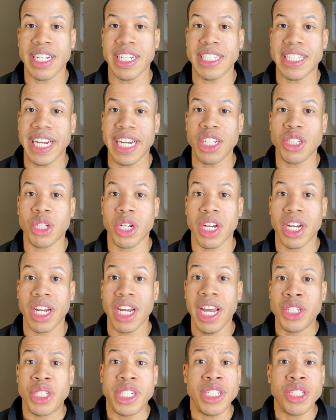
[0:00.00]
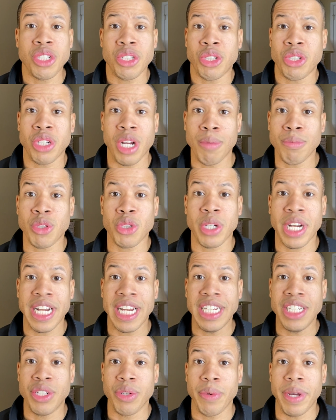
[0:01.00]
to Tayshia, she just jumped straight
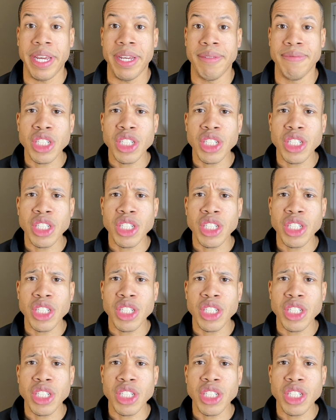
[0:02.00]
into it.